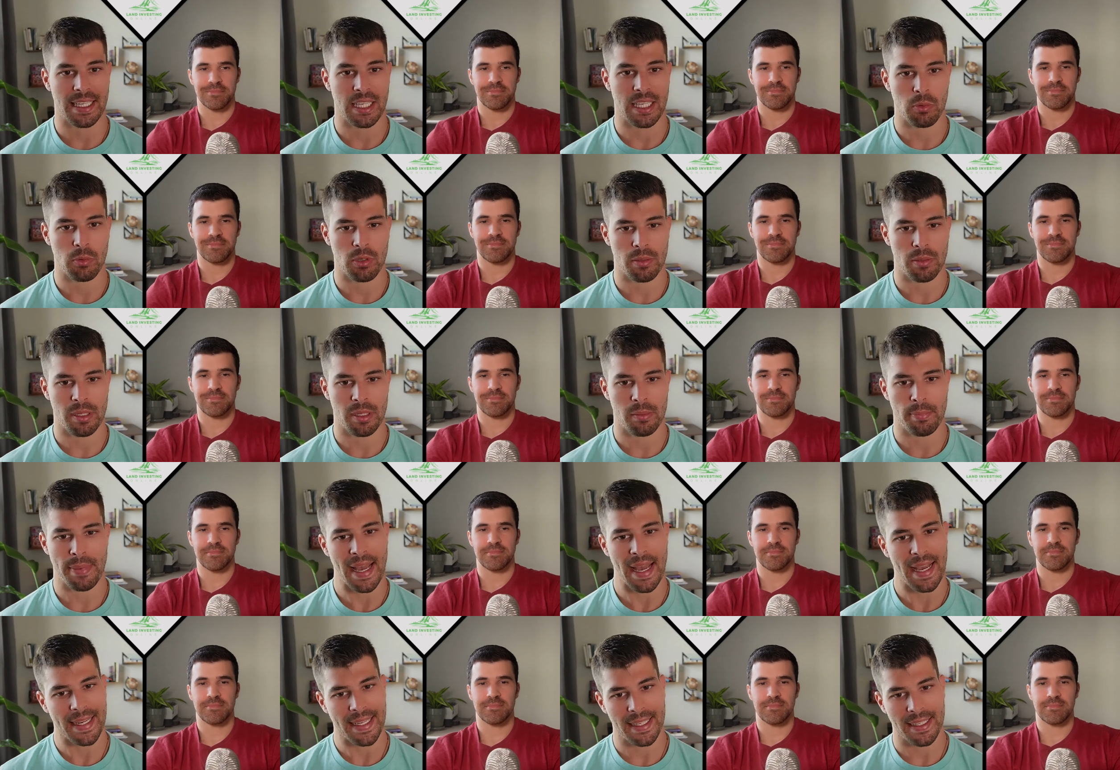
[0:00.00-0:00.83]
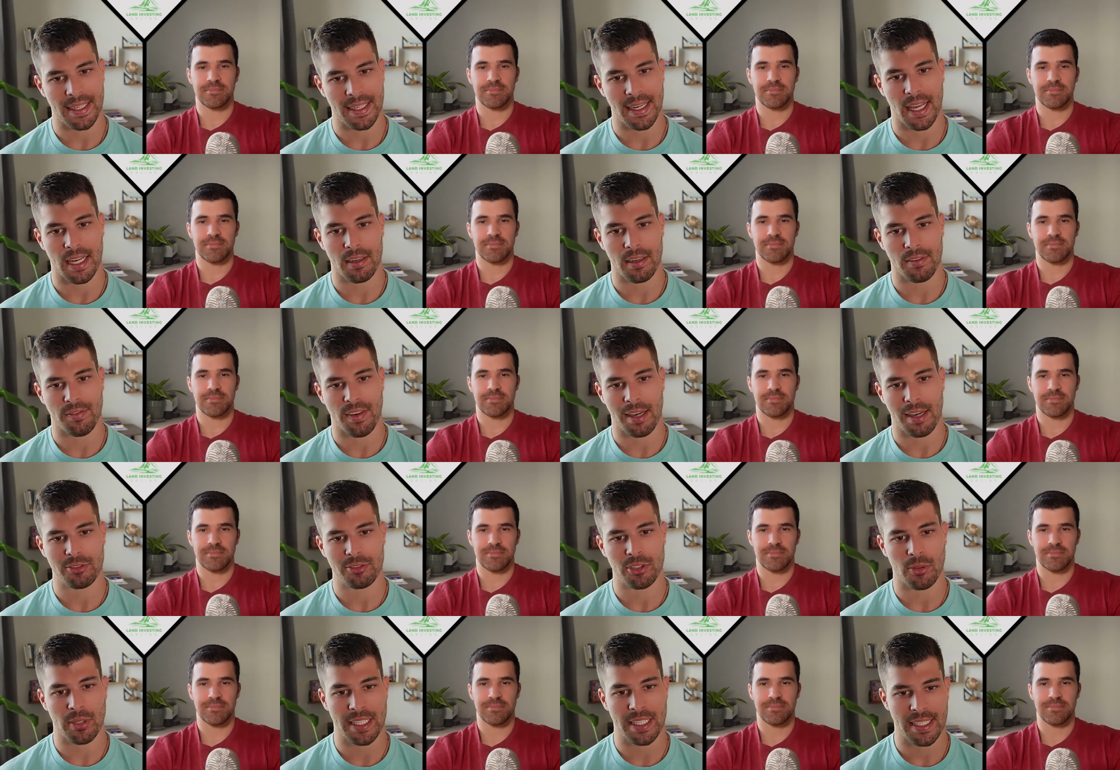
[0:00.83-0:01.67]
Speaker 1: he would have been back at a nine to five.
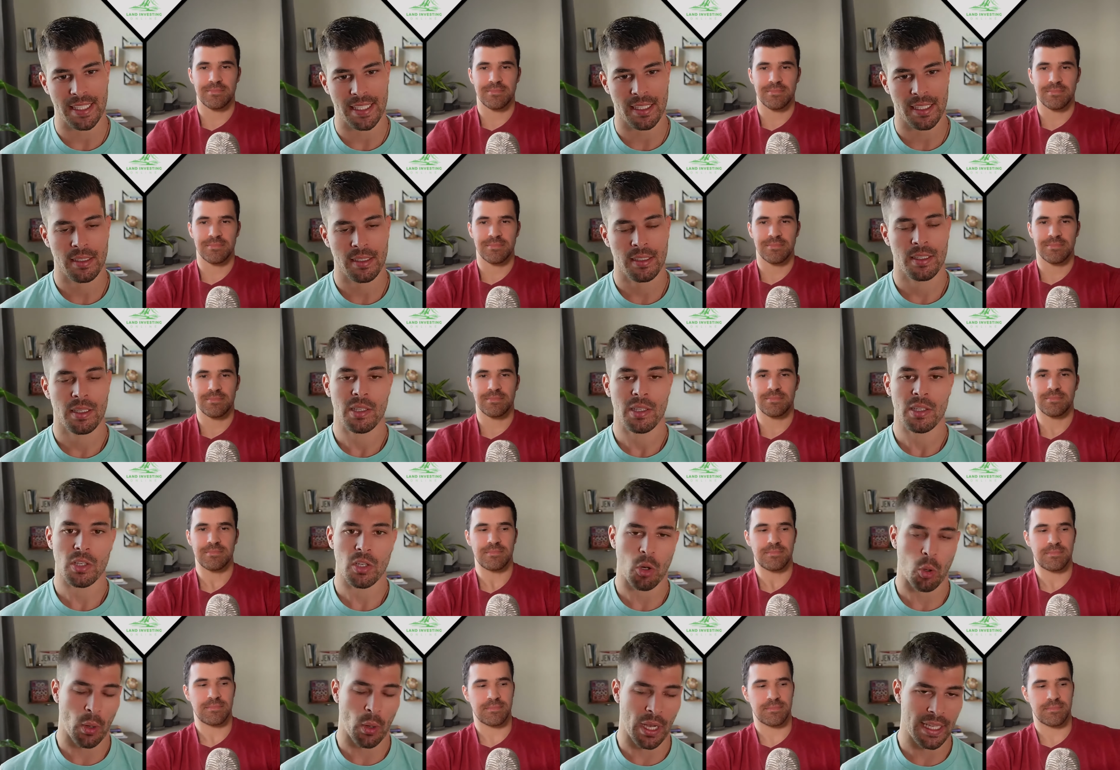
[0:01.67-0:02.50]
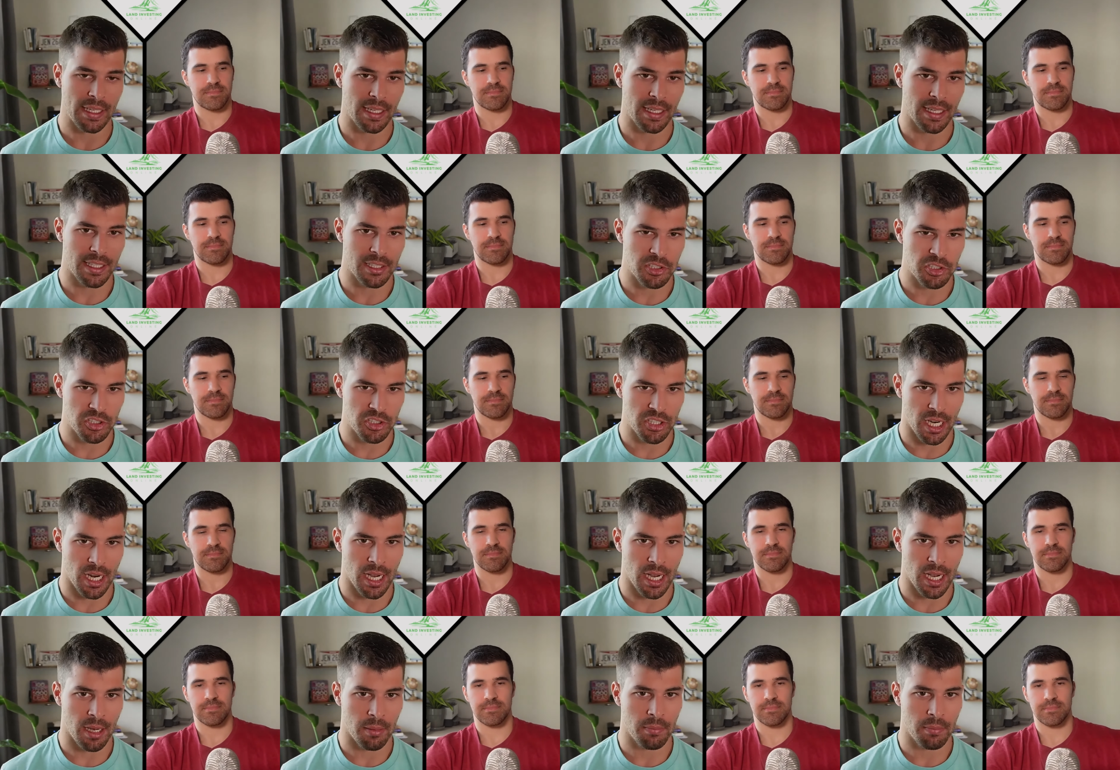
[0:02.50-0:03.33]
So he quit his
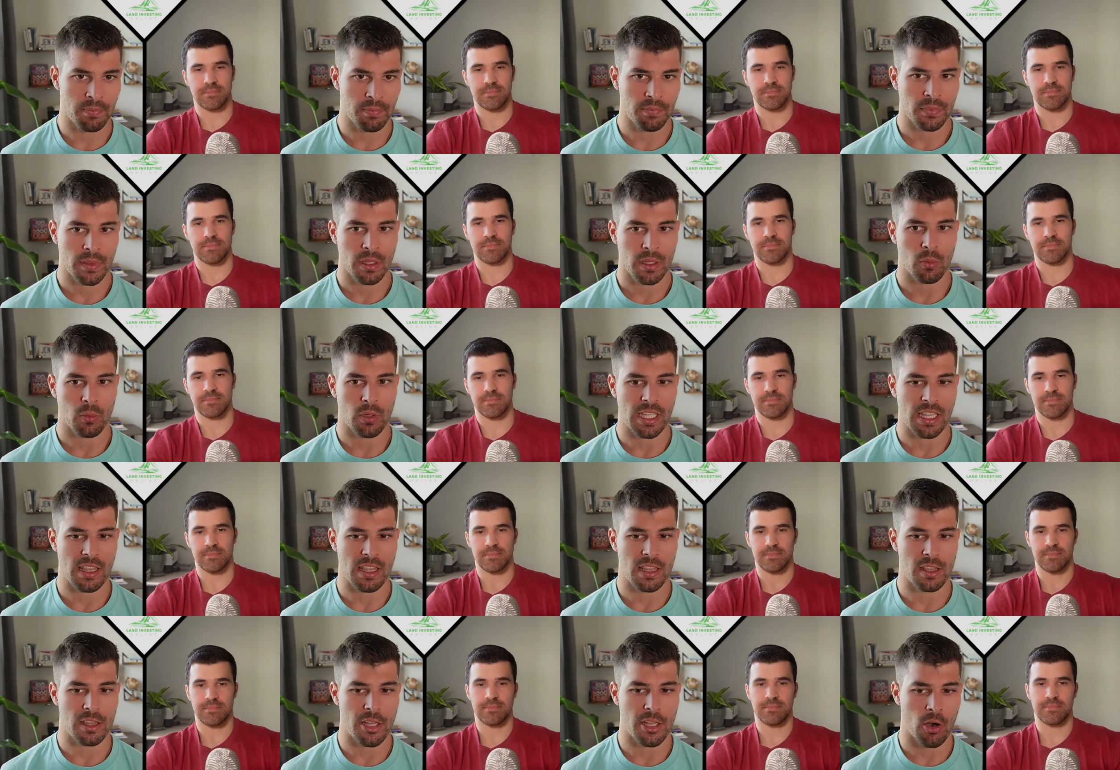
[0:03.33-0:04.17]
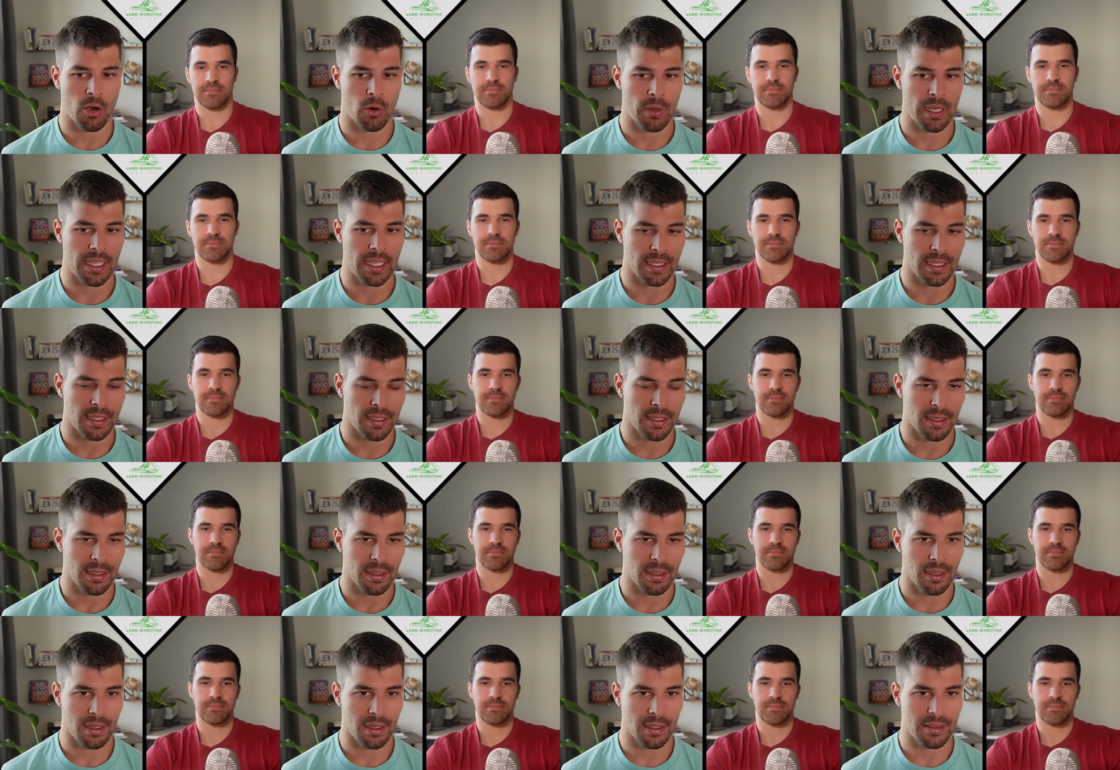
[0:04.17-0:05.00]
job with knowing
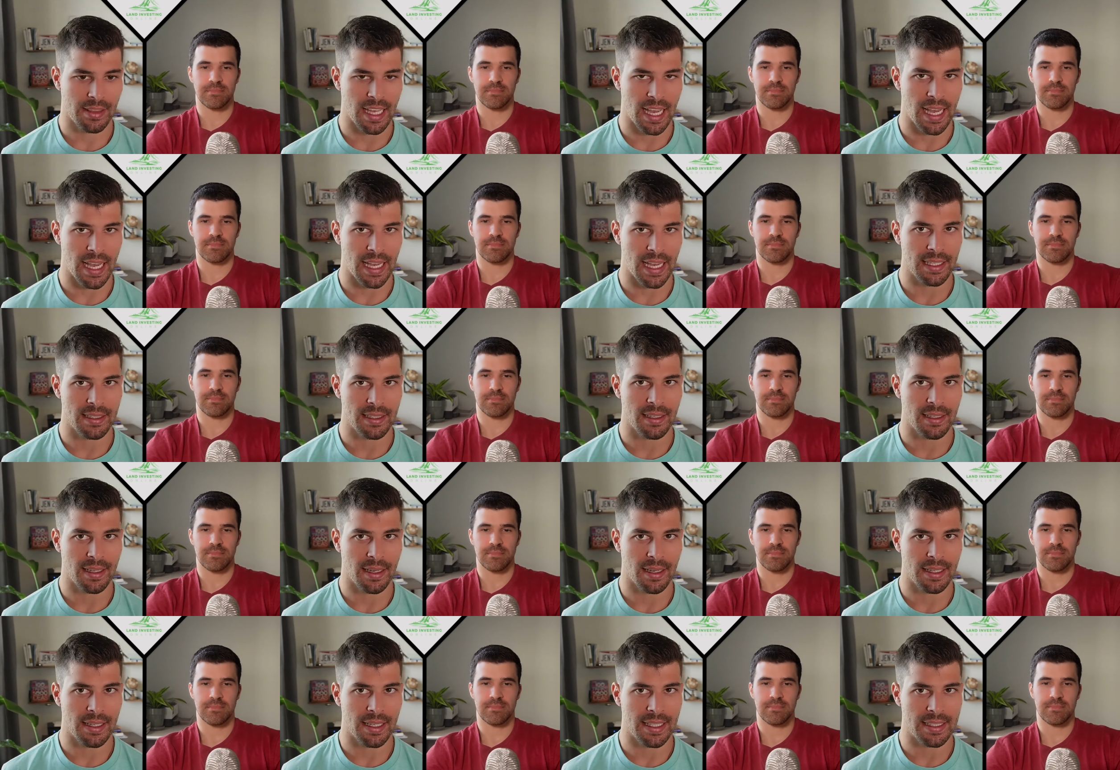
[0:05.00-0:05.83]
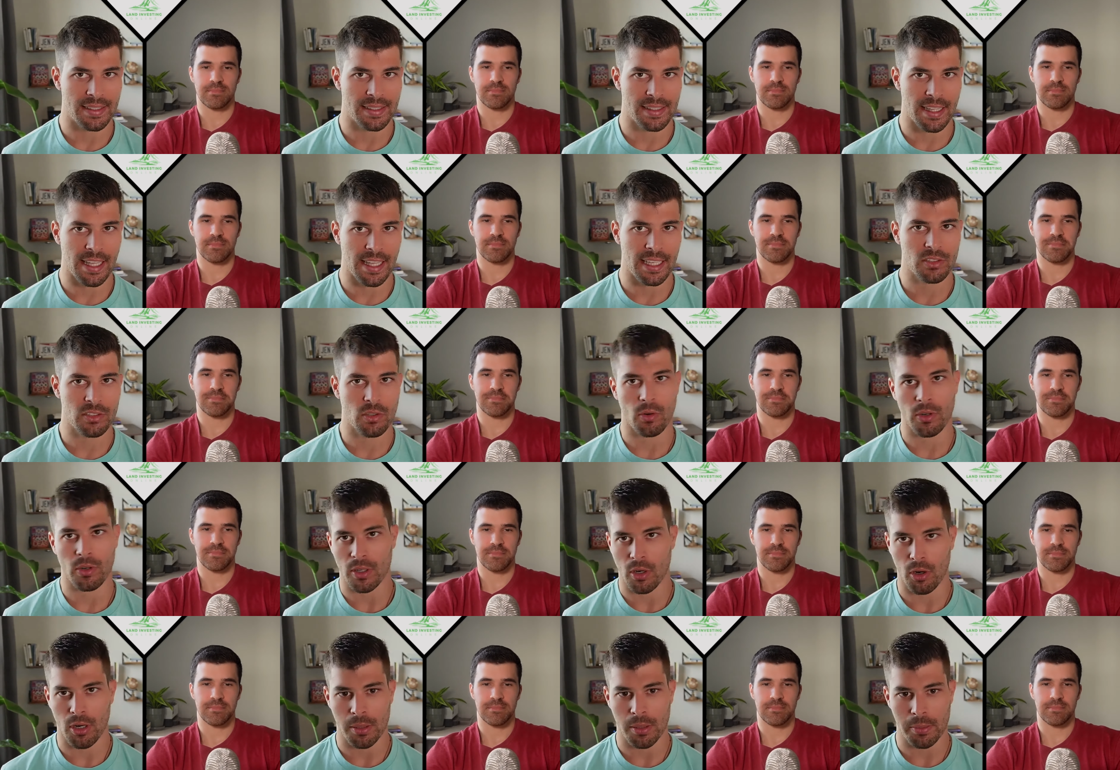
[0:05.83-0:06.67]
that it's this or
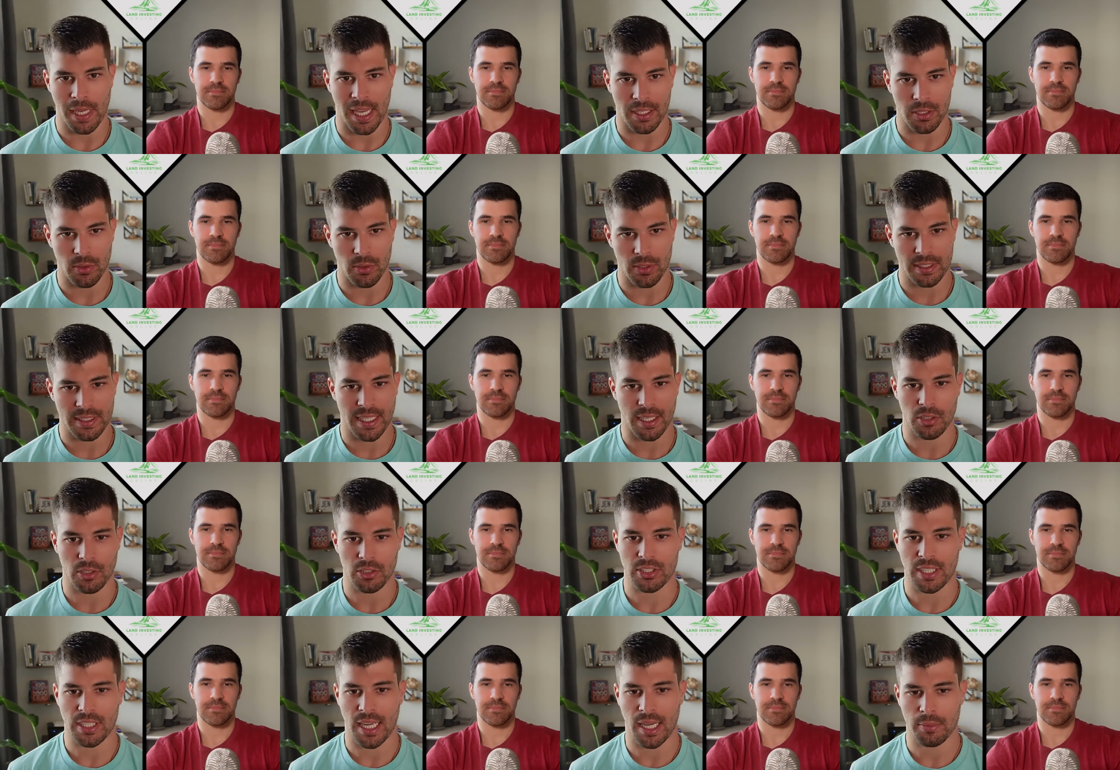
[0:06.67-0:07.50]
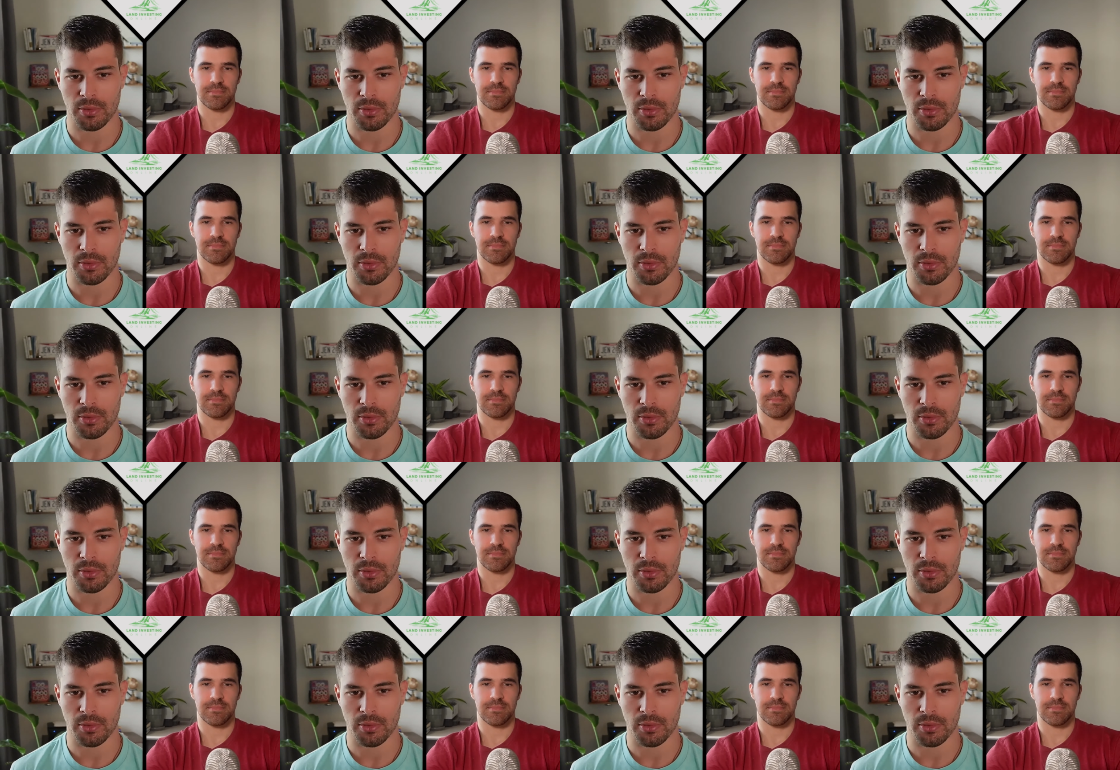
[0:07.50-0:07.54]
going back to a sales job.